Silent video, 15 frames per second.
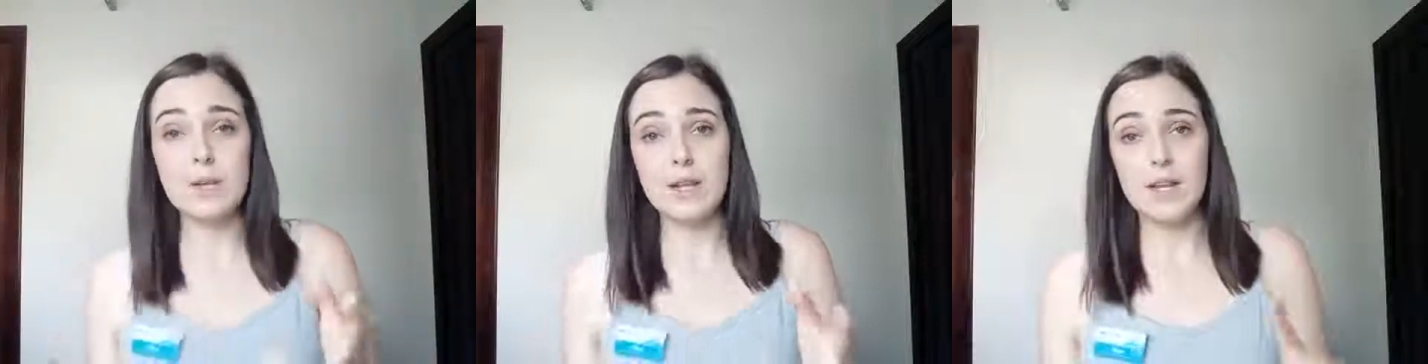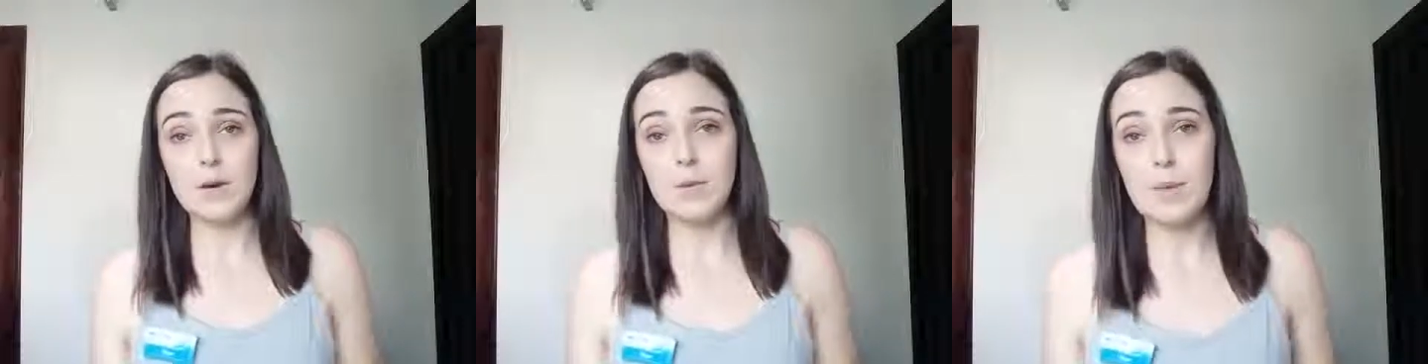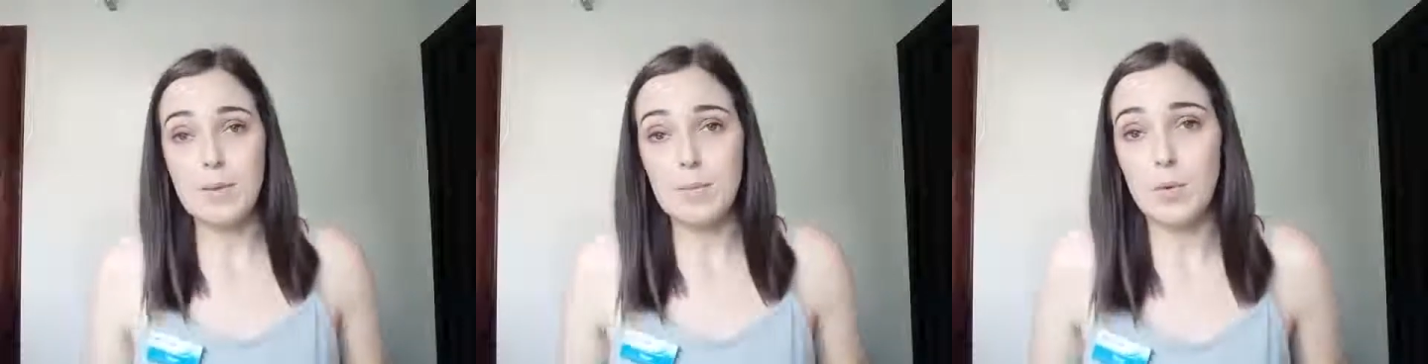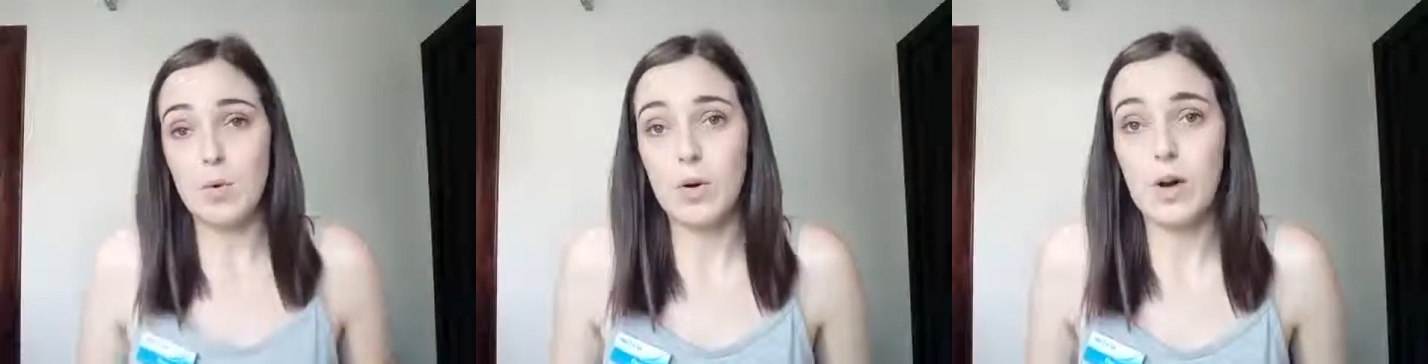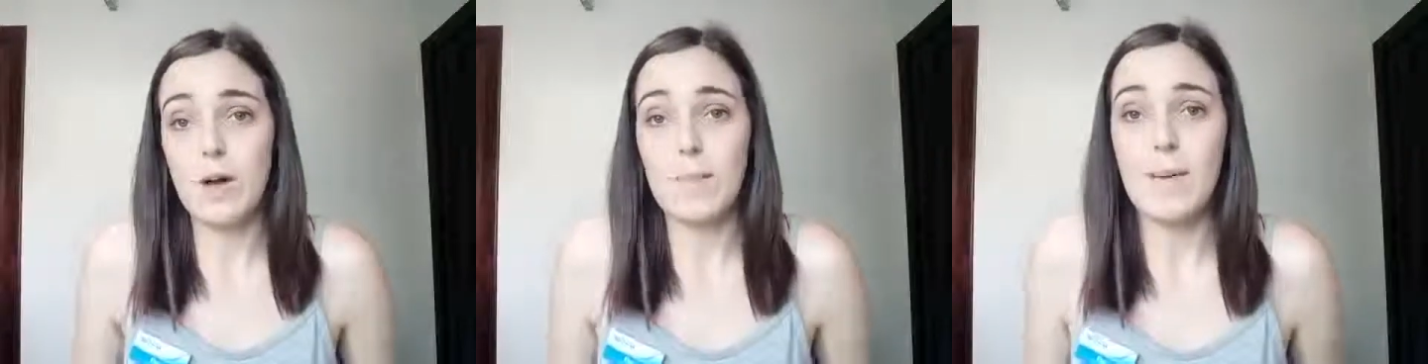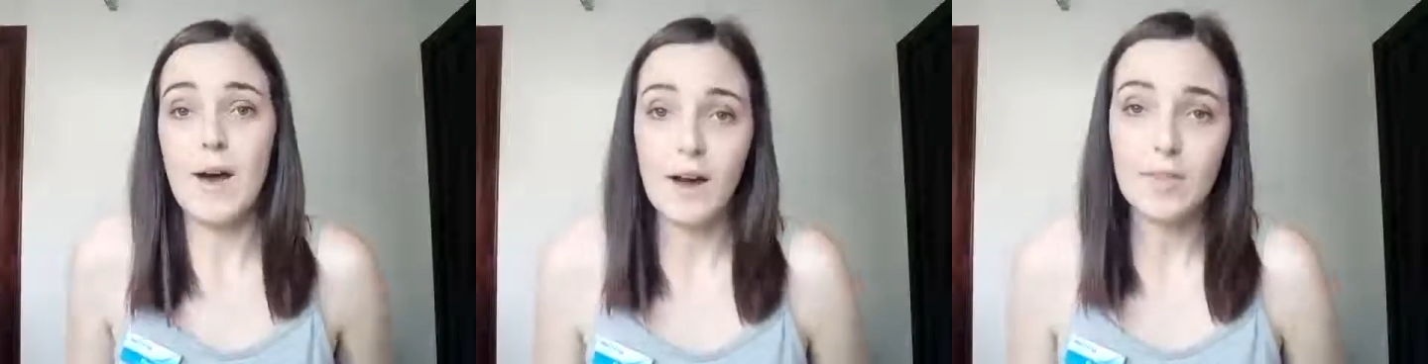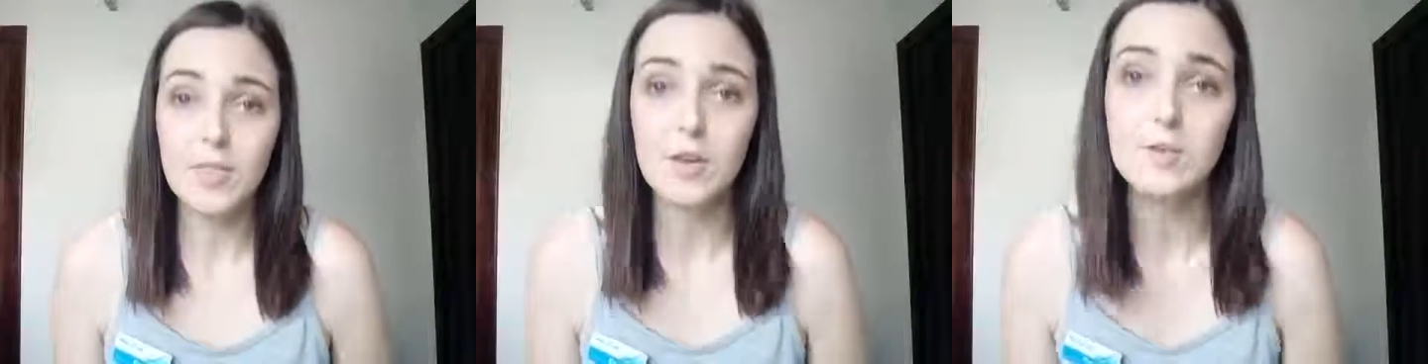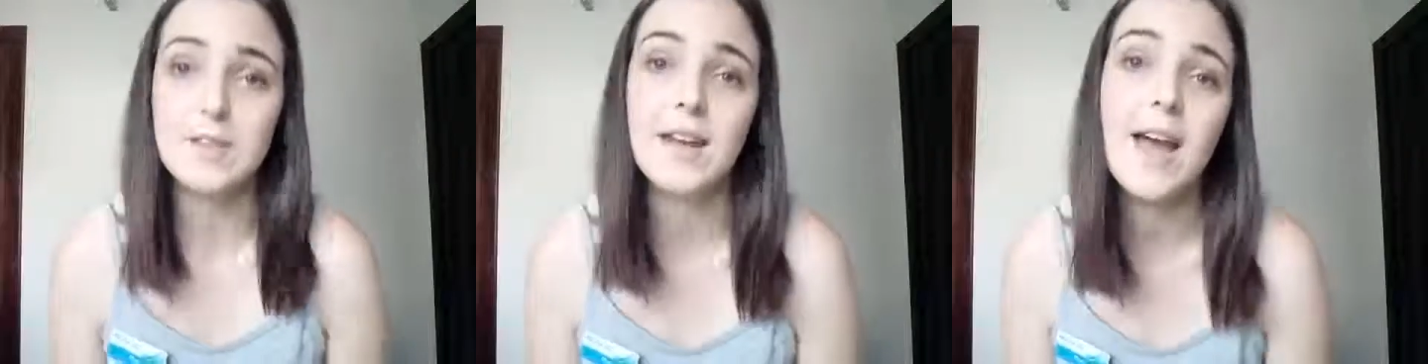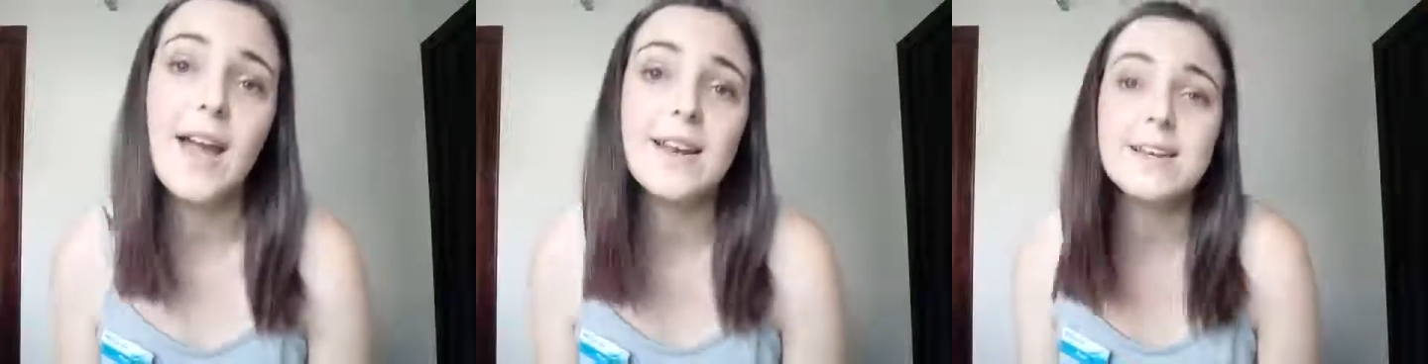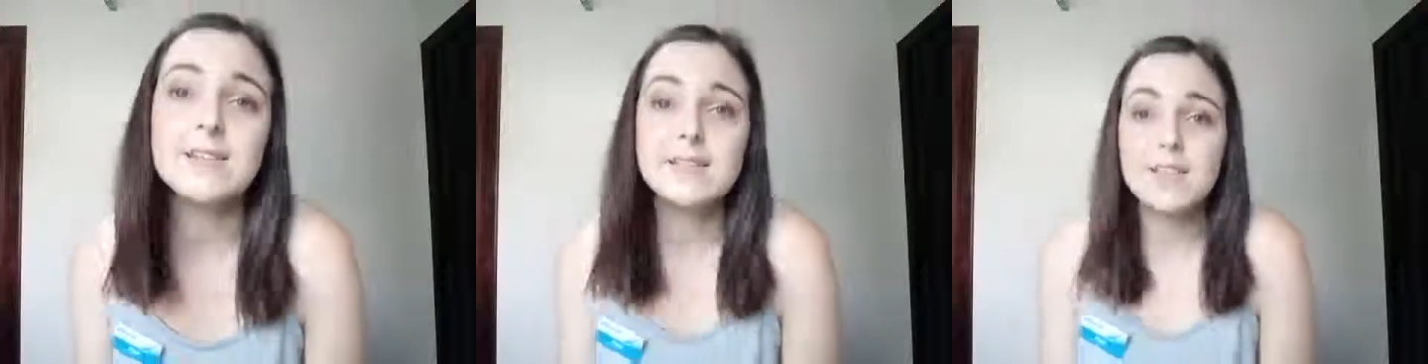a little bit more about those
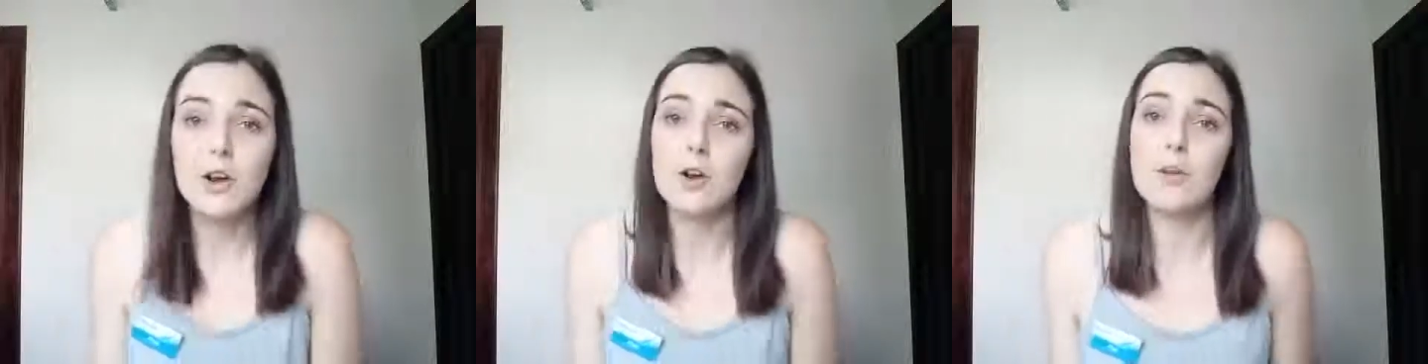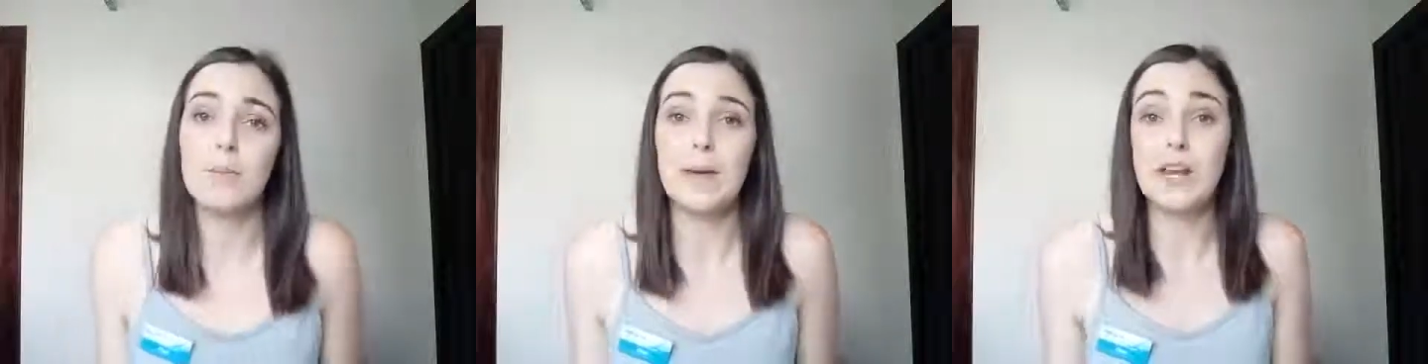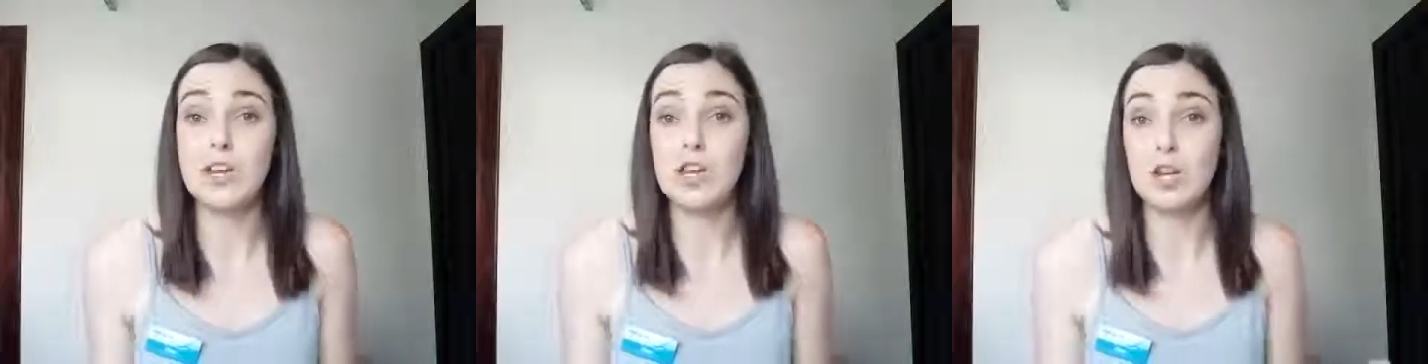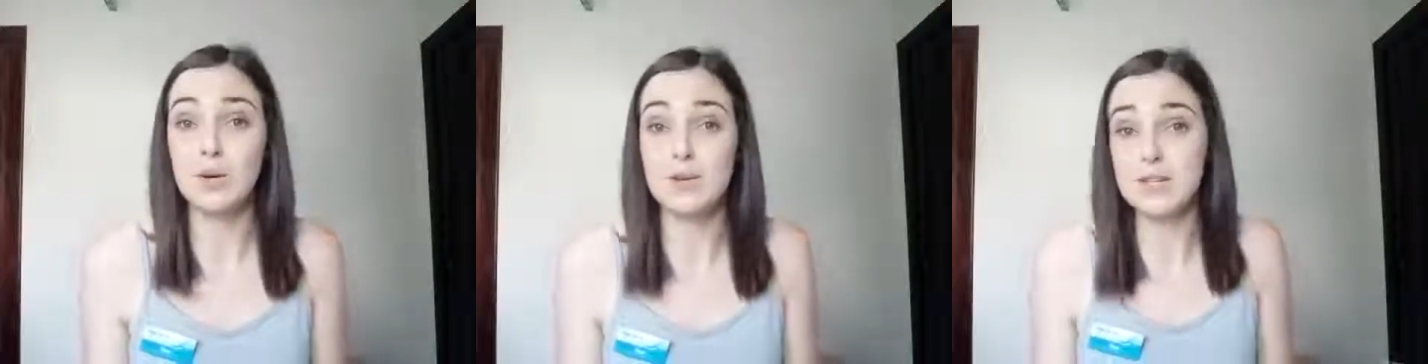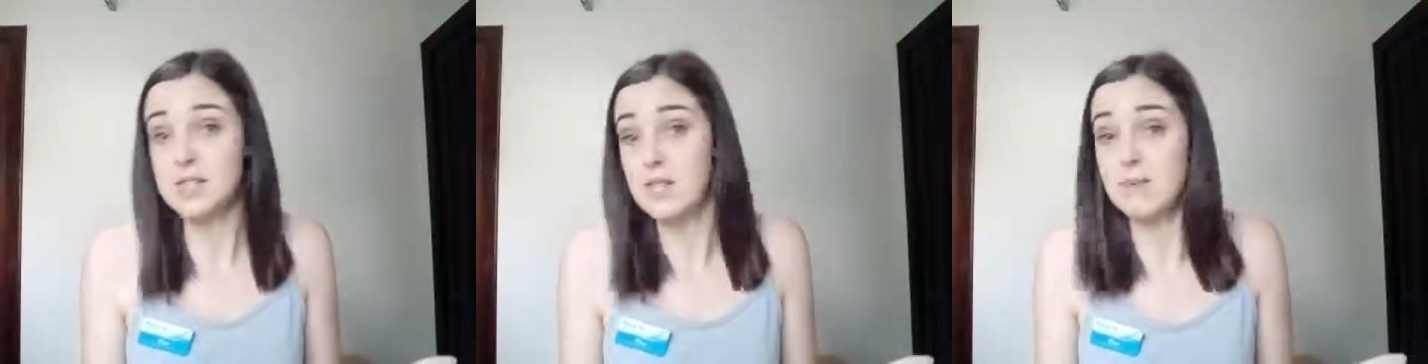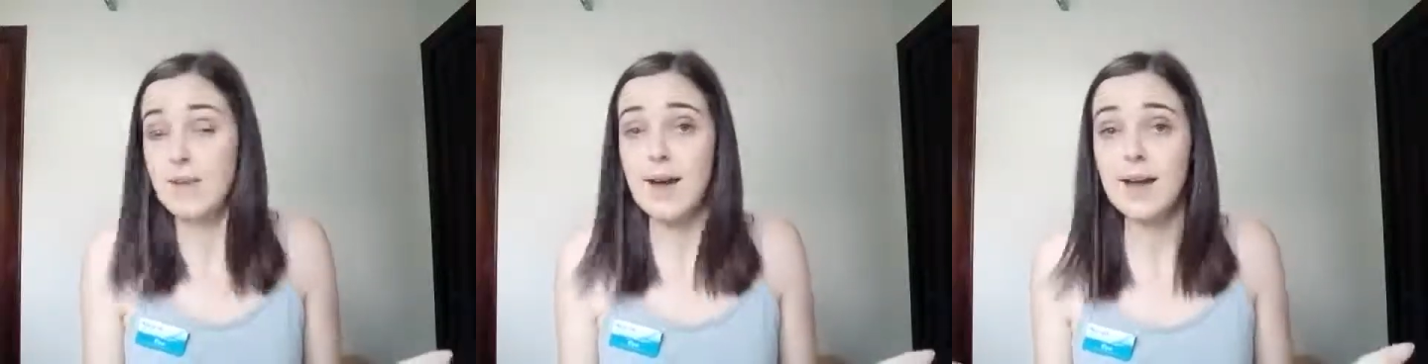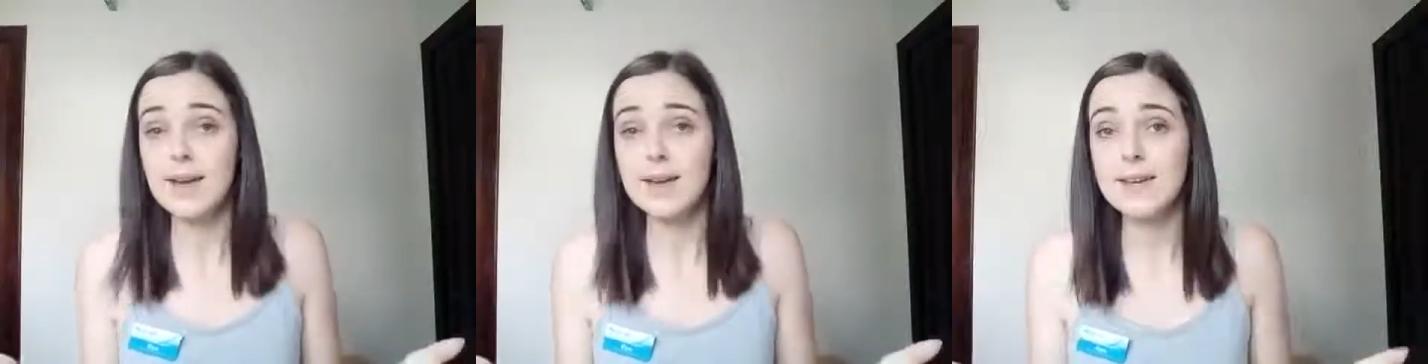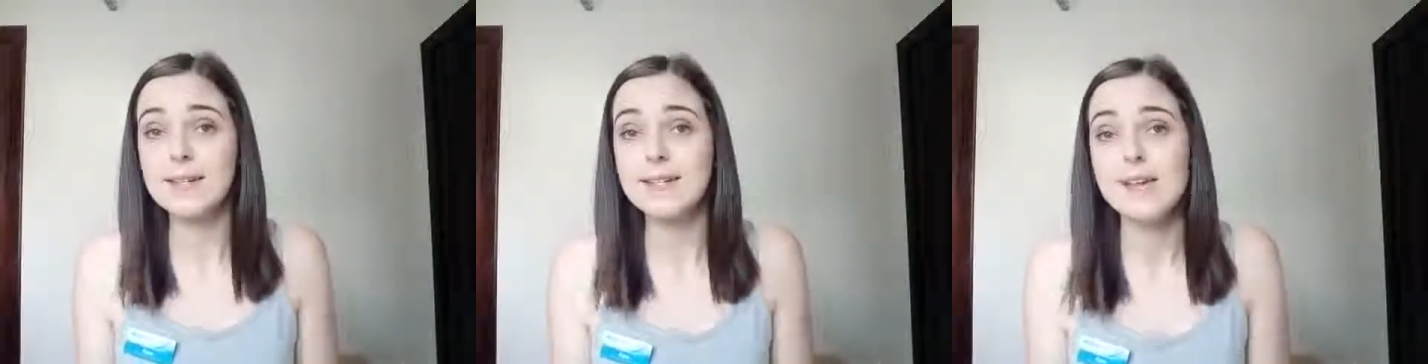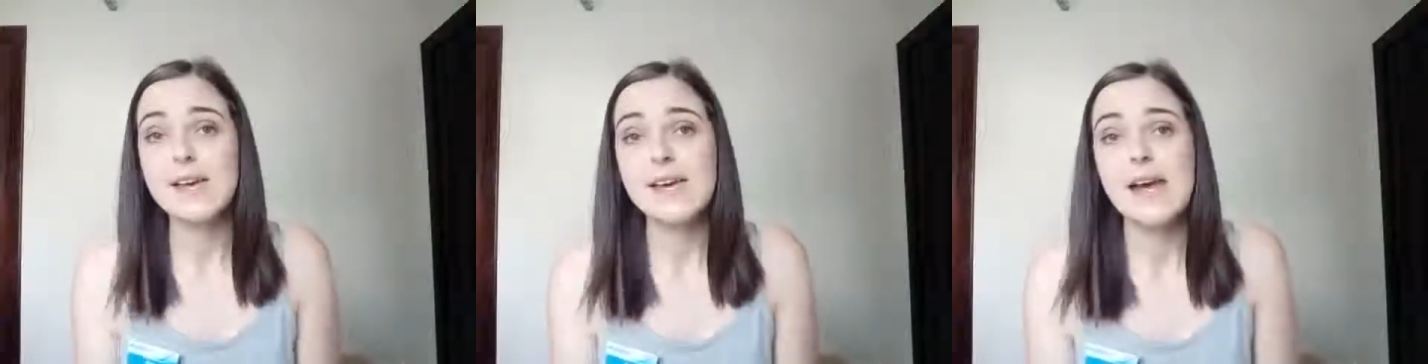inhalers that are a bit newer to the market.